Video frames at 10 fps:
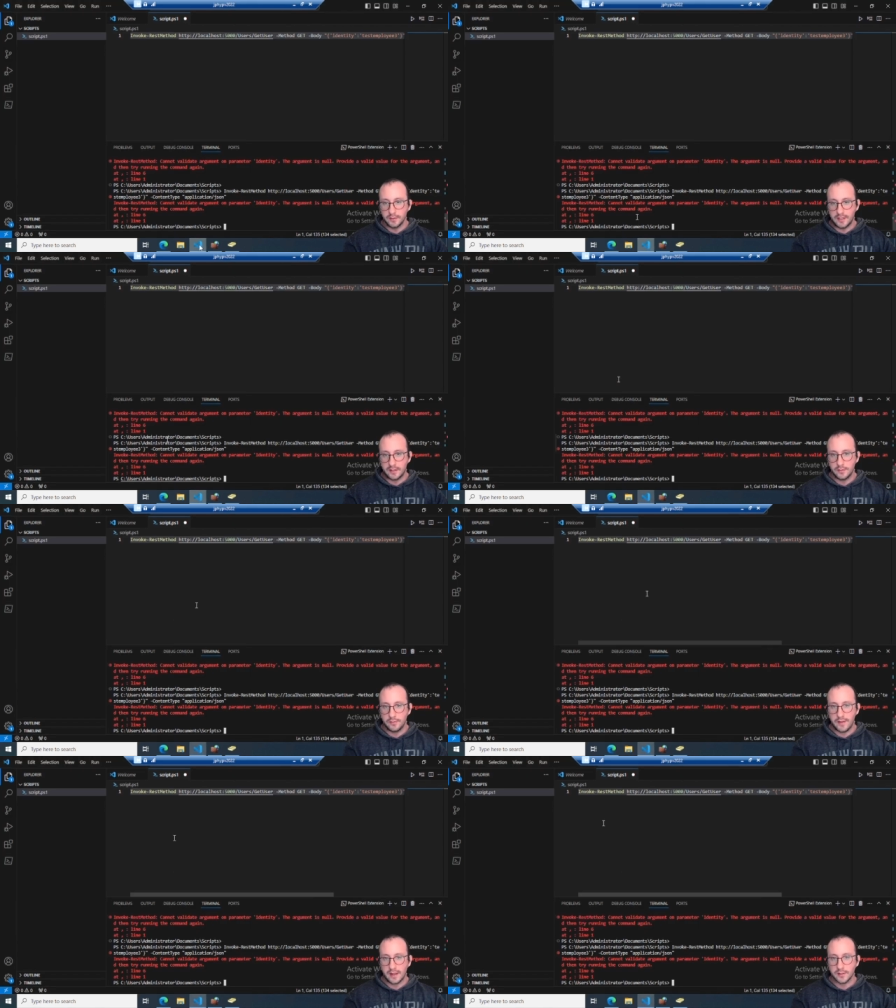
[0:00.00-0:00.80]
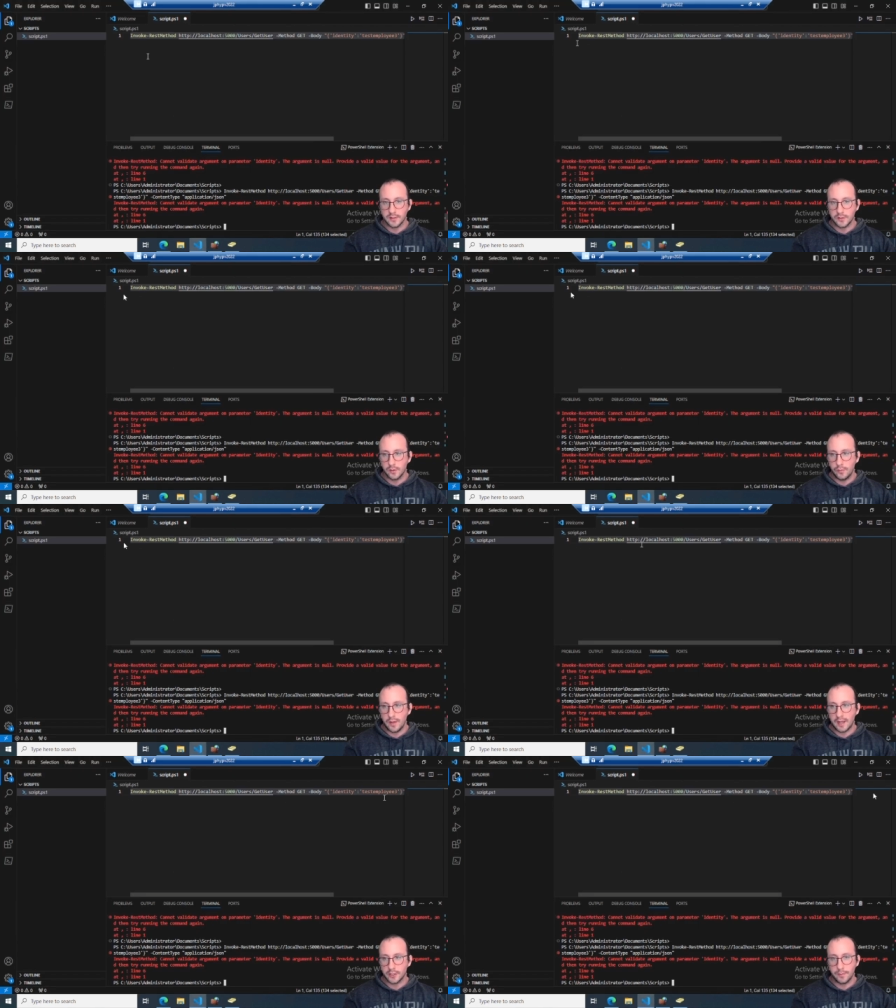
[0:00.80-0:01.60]
need to fix. So if we
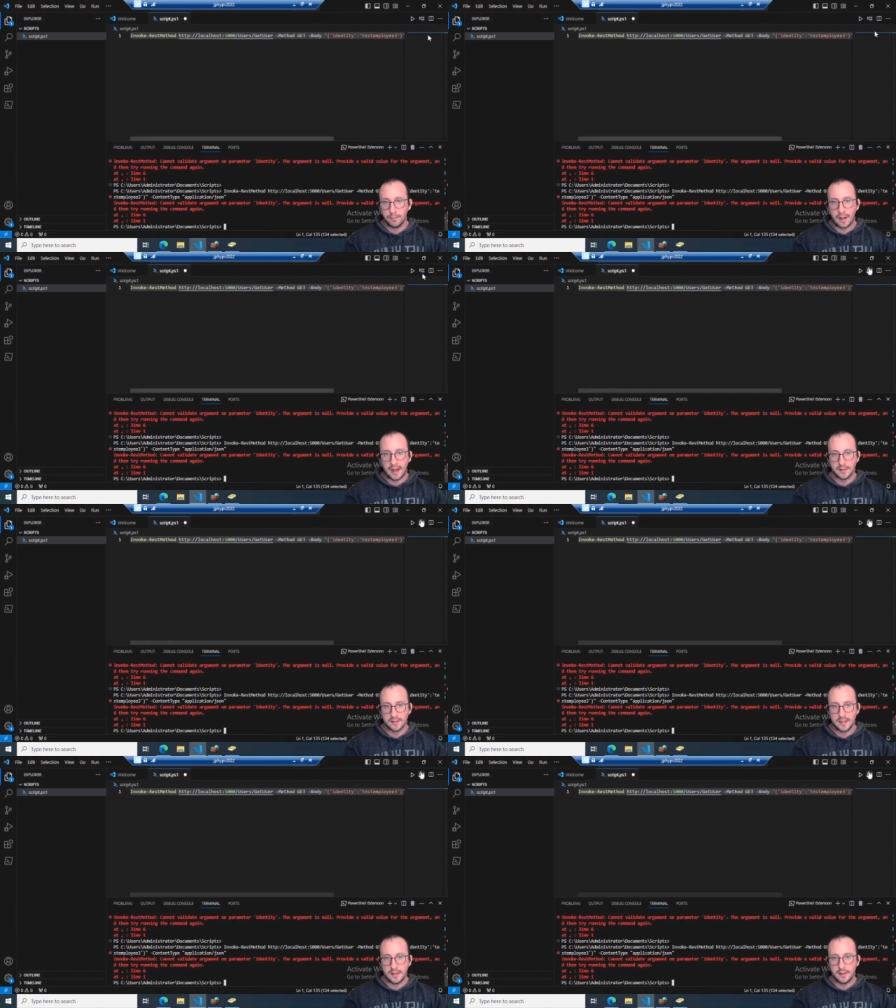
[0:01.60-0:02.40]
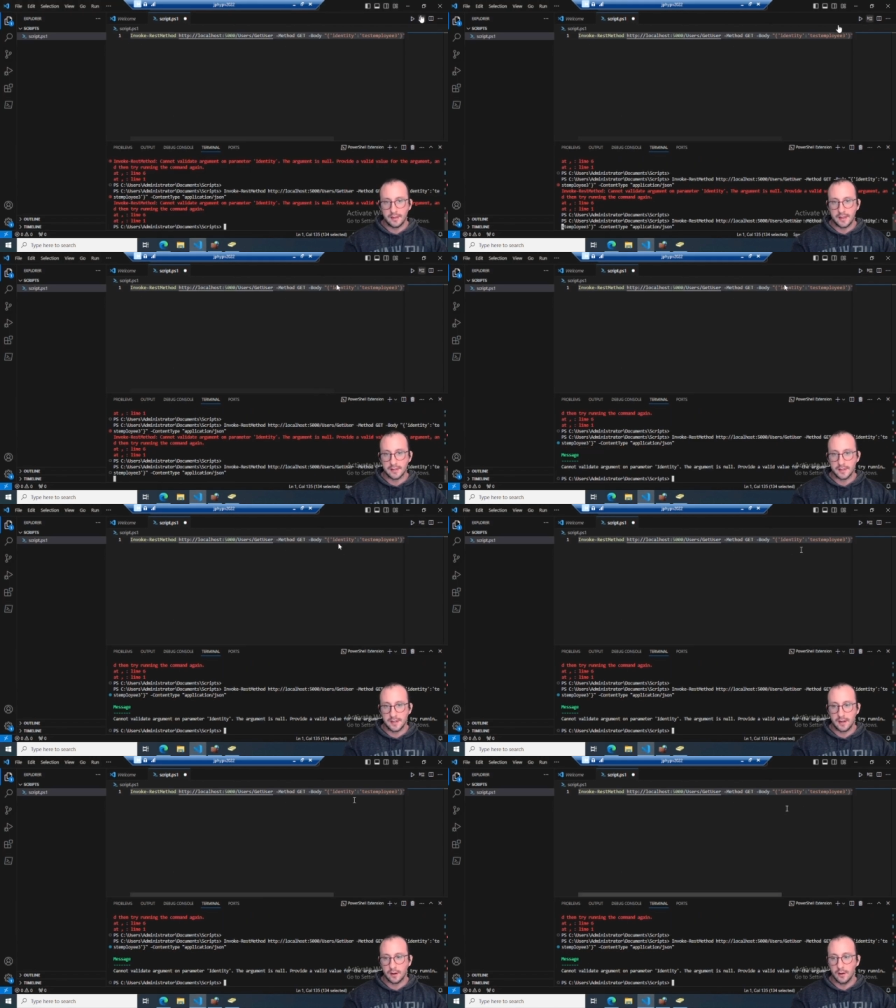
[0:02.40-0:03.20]
actually pass in this
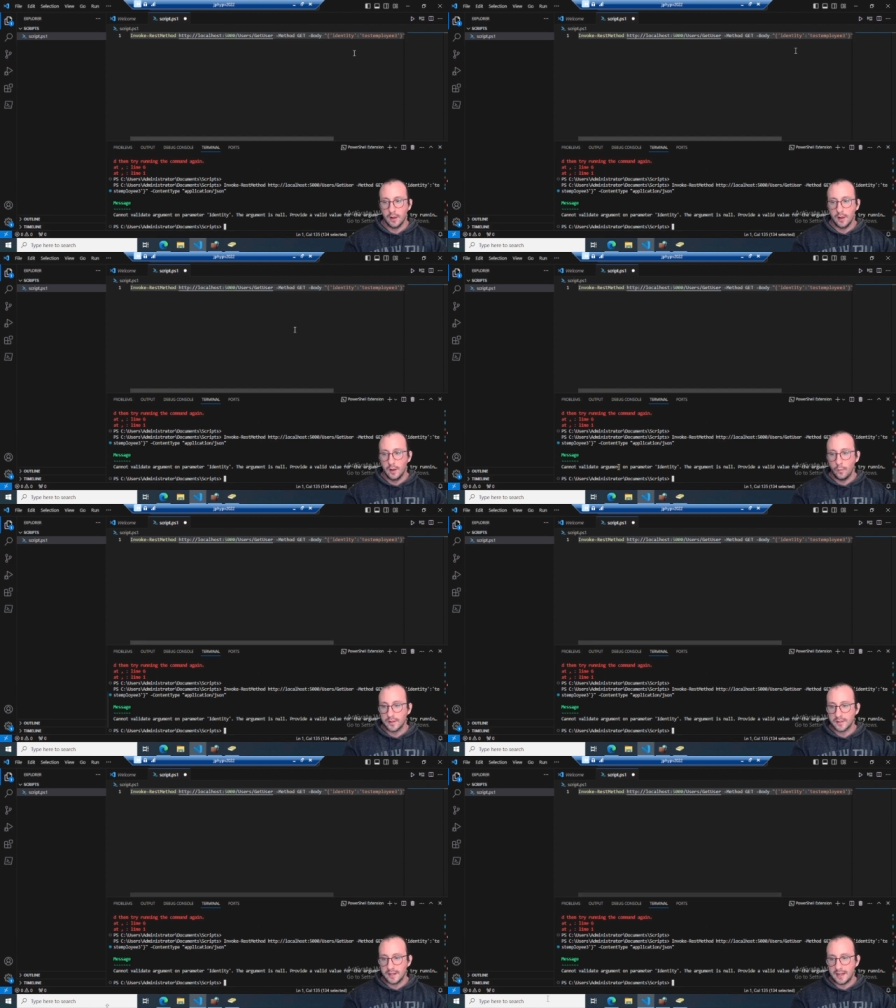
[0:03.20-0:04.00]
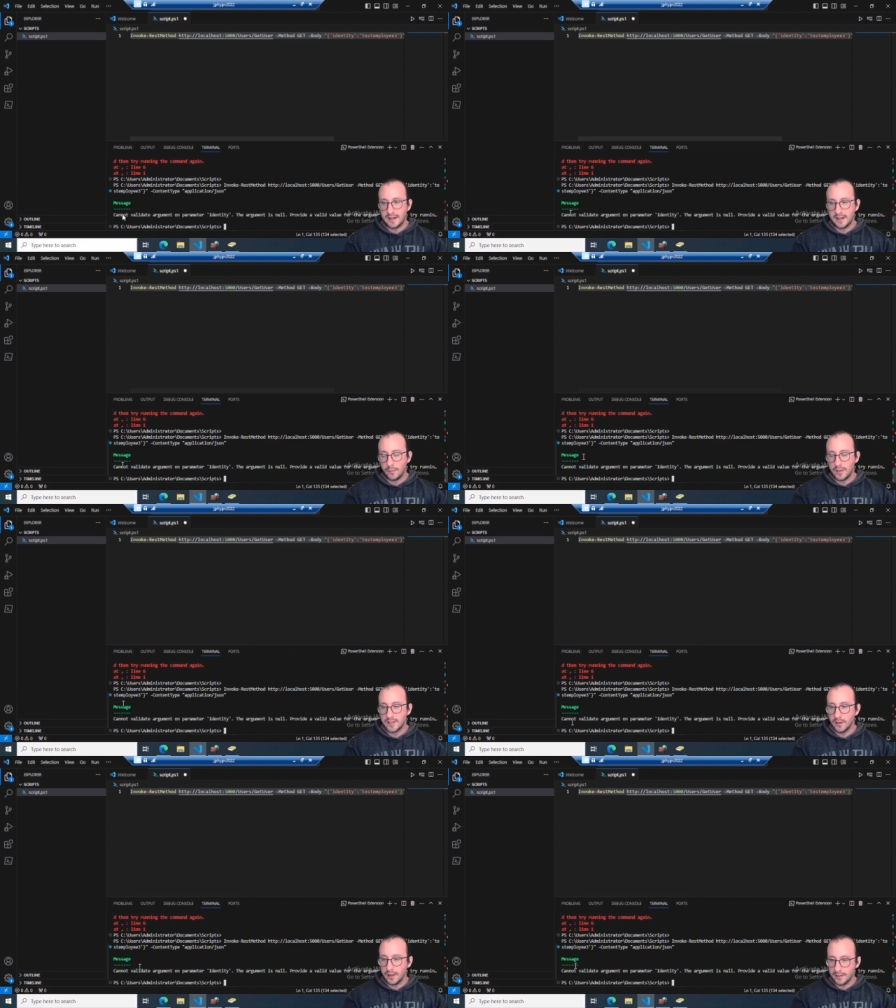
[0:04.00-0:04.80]
here, with identity, we
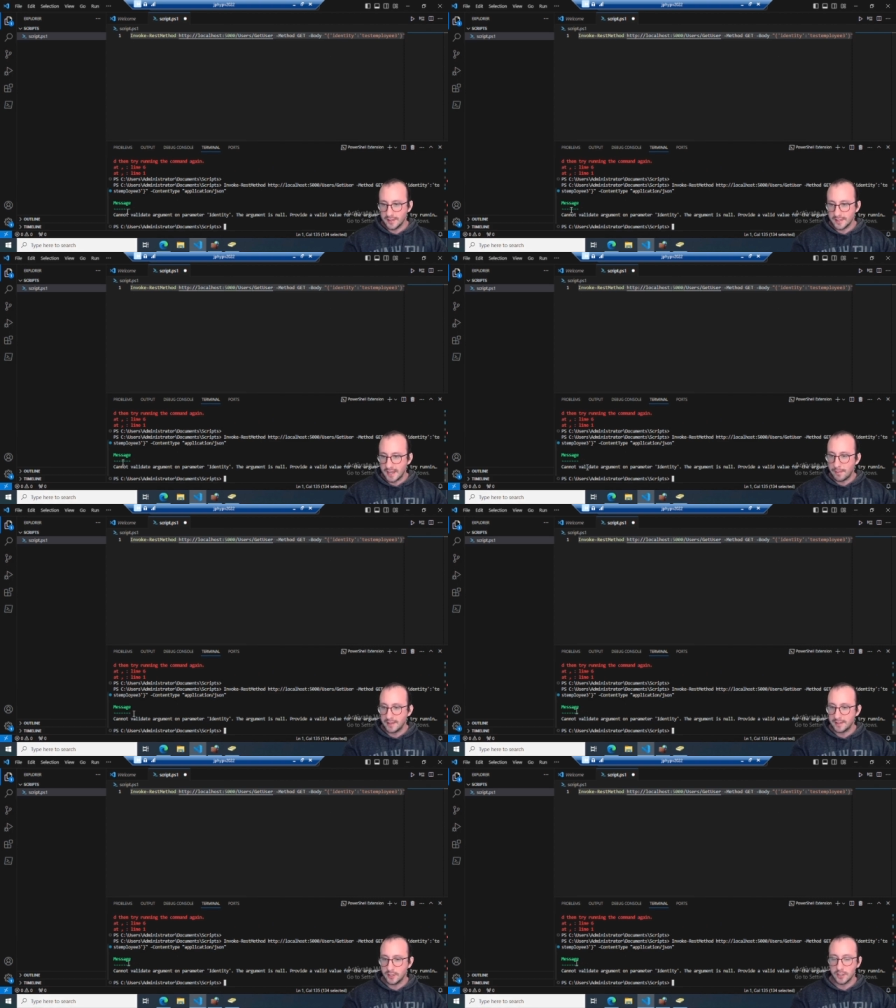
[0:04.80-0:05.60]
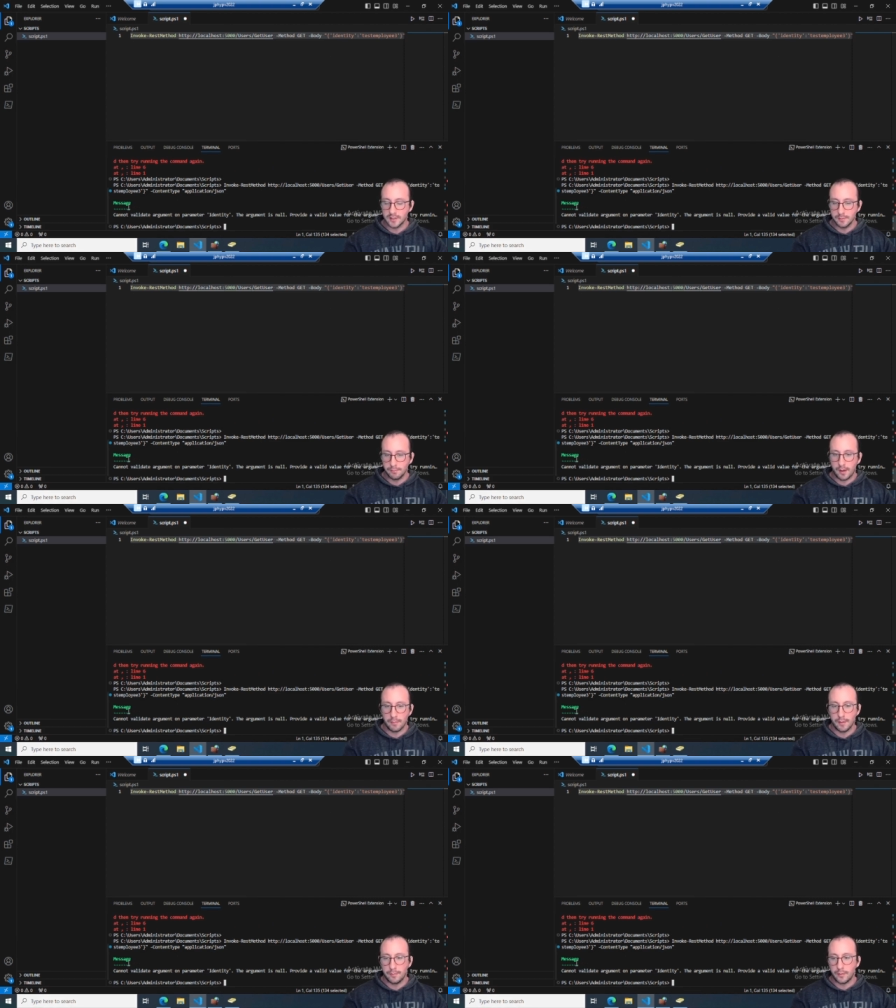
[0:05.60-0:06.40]
still get the same message. It doesn't
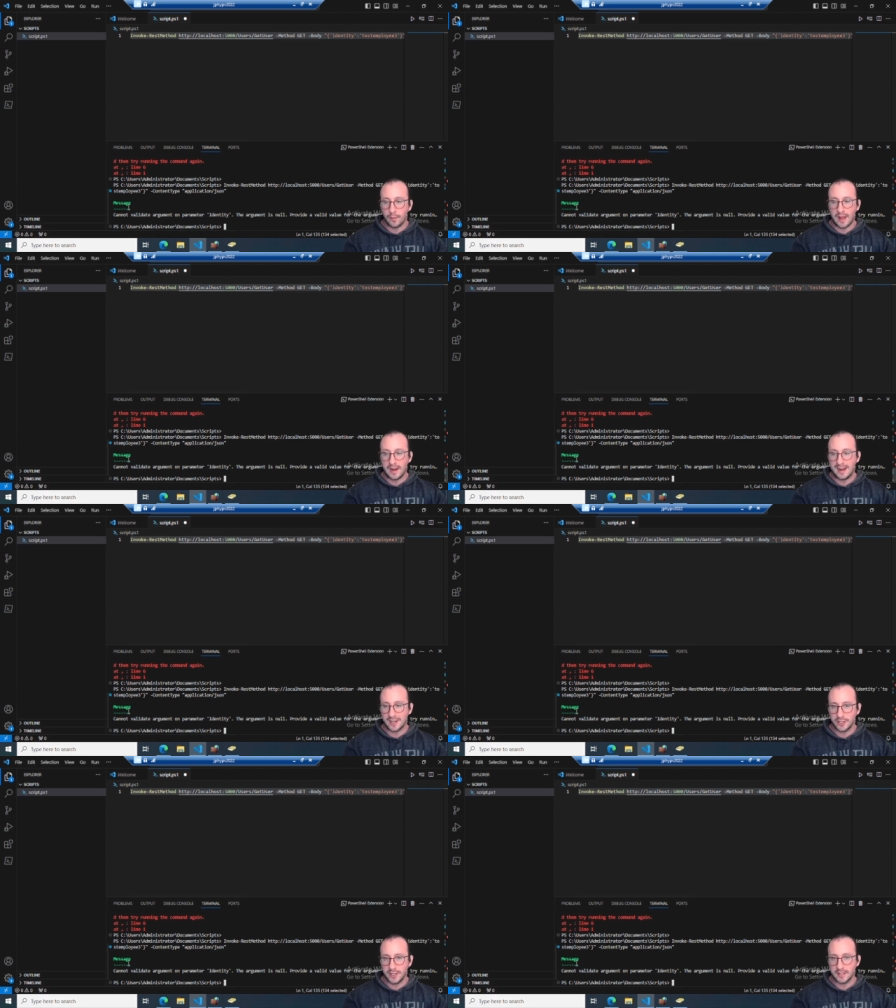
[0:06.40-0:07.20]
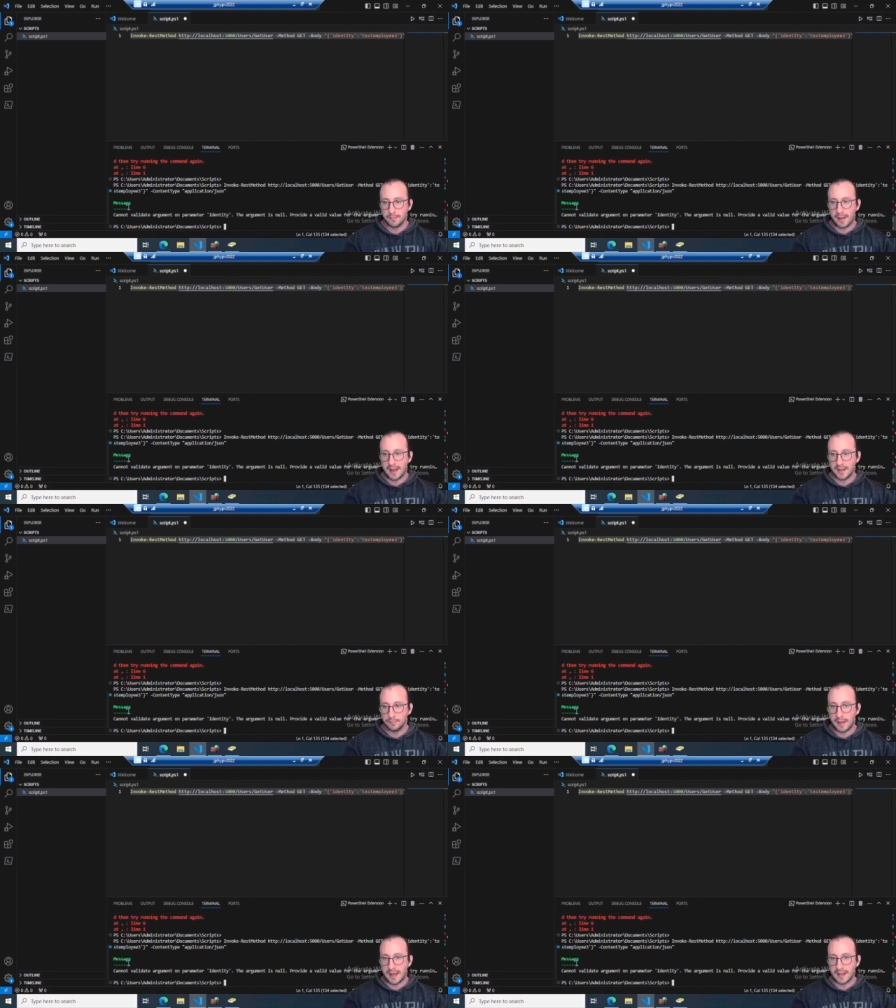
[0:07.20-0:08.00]
pop up in red. It actually gets
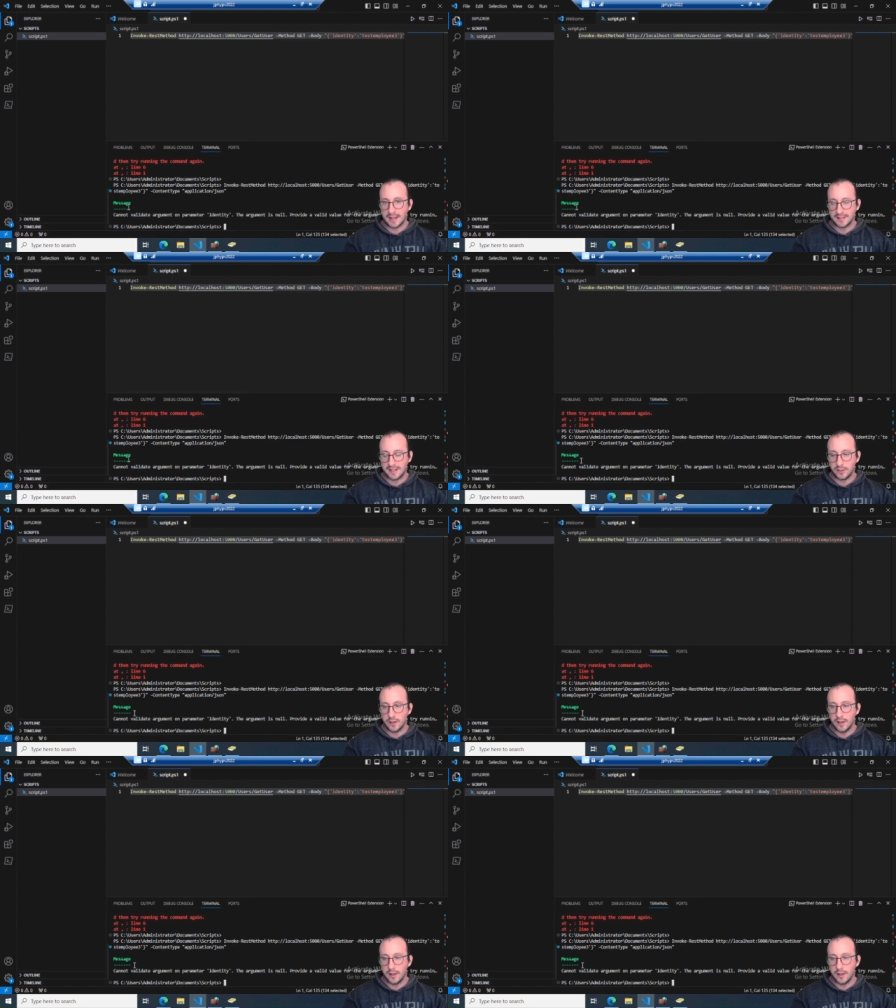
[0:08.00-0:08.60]
passed back as a